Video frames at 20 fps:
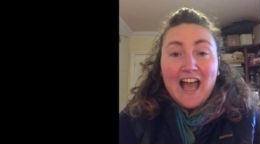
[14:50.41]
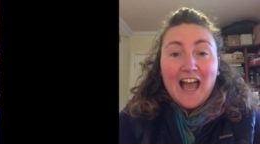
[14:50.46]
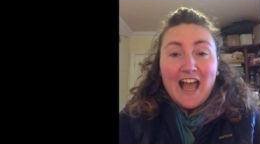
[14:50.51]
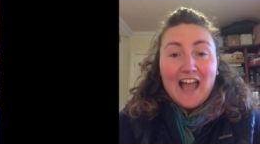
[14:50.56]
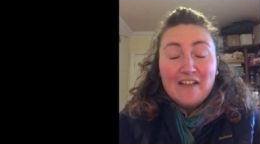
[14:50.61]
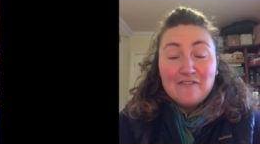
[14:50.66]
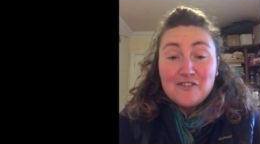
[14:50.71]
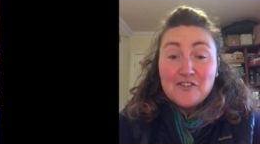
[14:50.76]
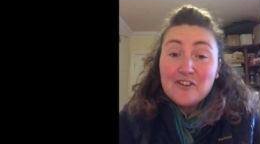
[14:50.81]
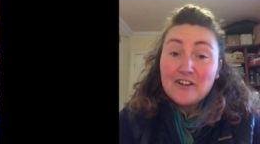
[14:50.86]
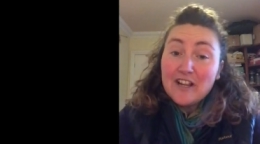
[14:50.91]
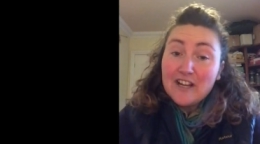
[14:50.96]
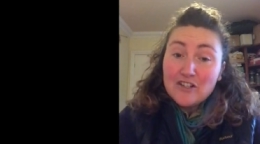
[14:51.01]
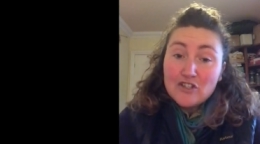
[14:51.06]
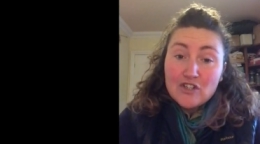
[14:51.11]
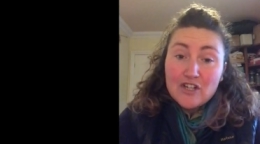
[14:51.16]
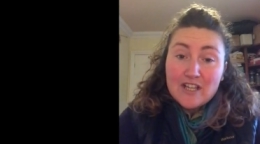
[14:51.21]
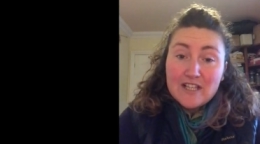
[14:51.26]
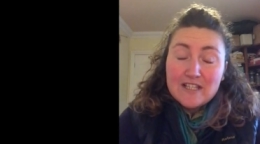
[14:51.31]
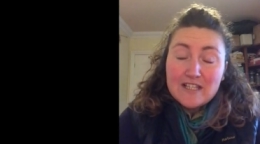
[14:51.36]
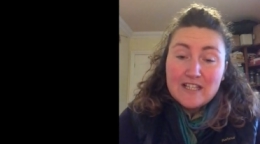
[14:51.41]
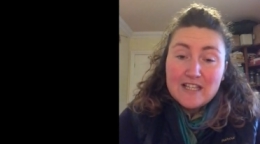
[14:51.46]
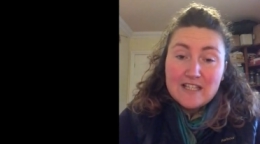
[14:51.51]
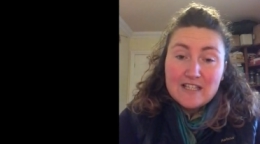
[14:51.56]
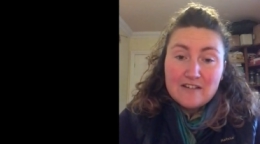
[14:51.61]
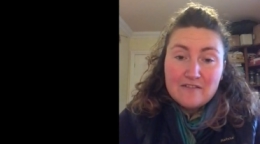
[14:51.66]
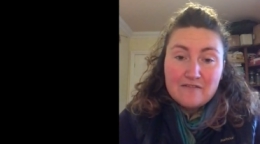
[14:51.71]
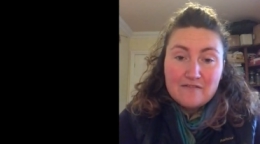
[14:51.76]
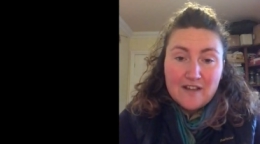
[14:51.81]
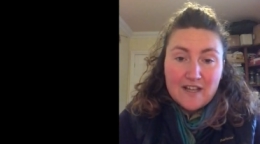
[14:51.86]
If you're interested
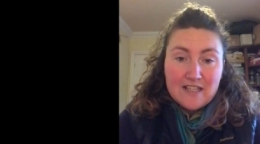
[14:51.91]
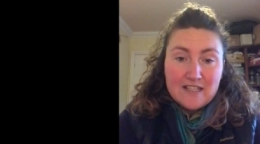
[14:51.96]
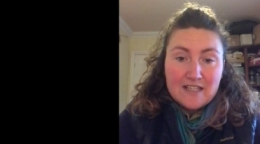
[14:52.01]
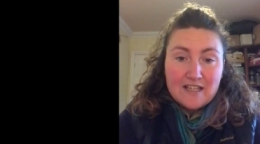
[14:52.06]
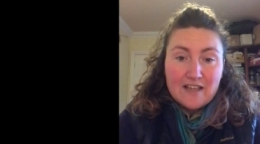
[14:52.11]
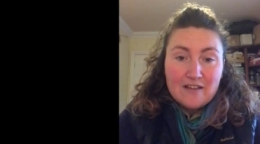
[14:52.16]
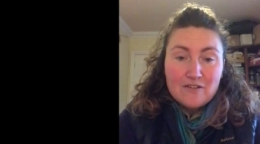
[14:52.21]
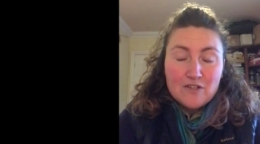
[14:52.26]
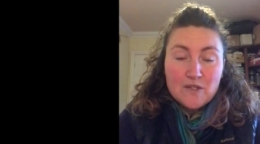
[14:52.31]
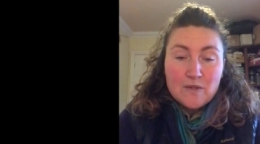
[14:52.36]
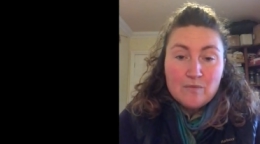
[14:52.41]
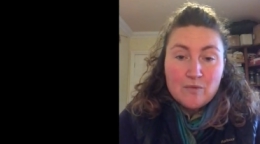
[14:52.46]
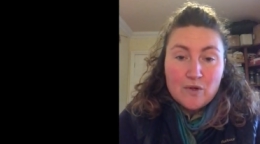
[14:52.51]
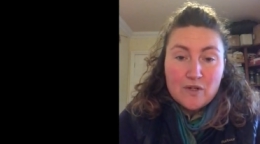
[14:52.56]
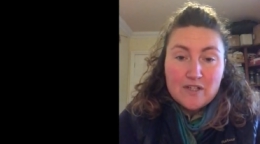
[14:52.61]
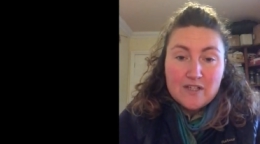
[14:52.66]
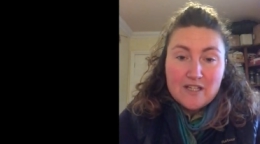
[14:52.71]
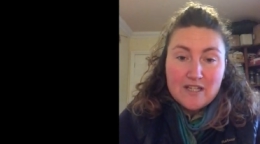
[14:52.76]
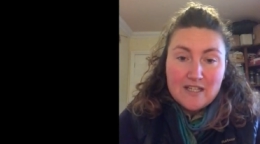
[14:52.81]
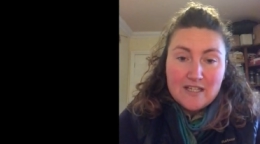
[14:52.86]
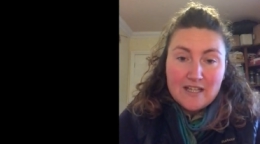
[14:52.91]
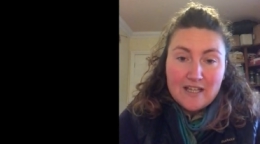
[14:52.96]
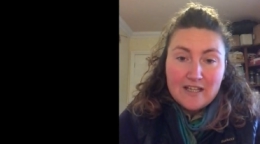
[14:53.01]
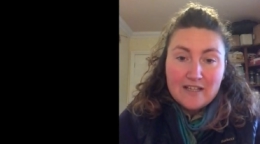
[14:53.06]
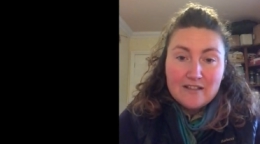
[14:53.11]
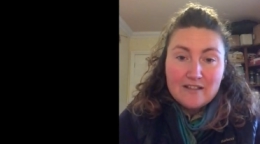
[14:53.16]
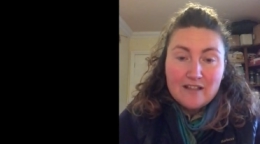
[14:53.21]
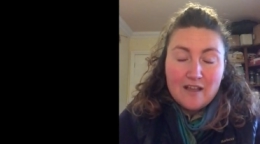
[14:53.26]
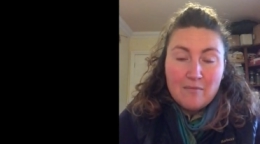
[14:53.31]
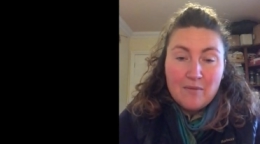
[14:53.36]
in finding out some more
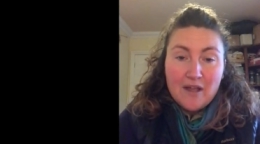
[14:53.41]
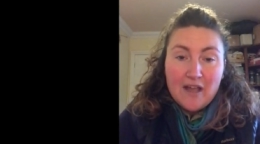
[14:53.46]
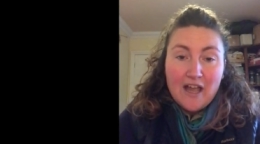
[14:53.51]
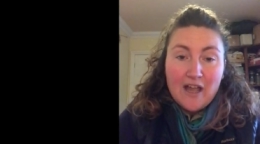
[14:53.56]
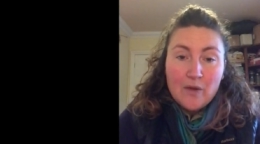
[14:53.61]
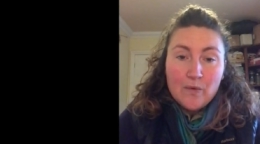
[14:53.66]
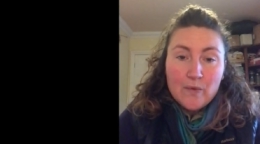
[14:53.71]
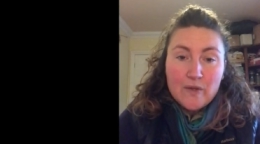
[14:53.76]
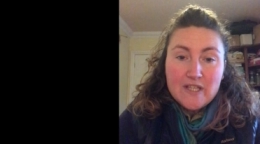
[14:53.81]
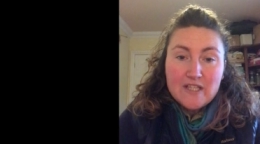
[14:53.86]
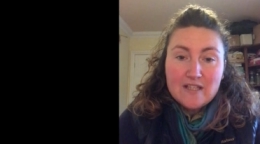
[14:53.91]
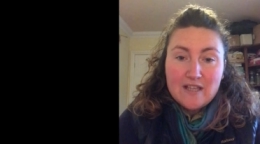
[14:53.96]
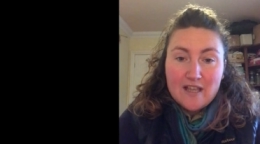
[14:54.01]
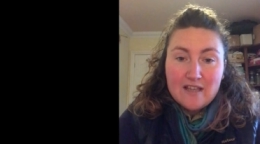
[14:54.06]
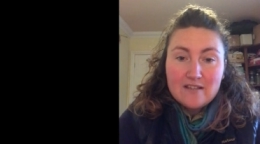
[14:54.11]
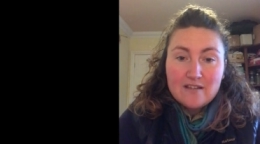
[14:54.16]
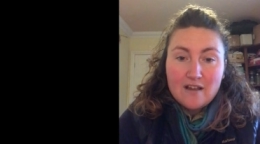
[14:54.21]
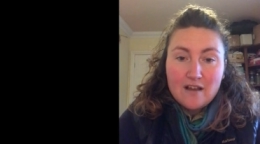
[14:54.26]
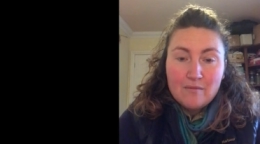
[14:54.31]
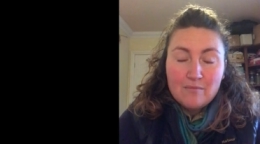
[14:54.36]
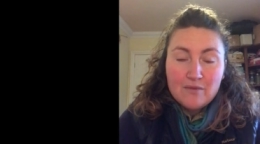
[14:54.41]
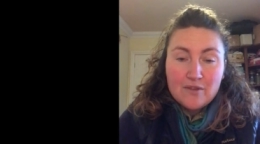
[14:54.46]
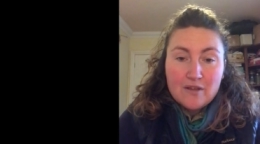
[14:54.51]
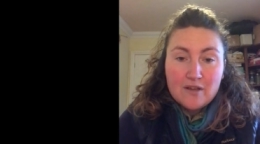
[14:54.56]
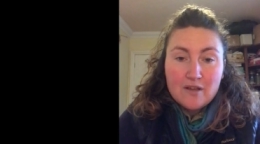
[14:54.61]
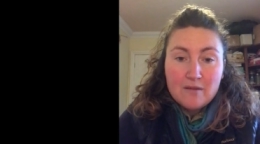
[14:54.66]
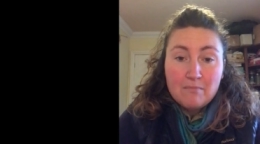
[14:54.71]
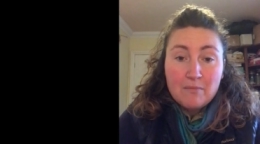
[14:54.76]
detail about how we set up the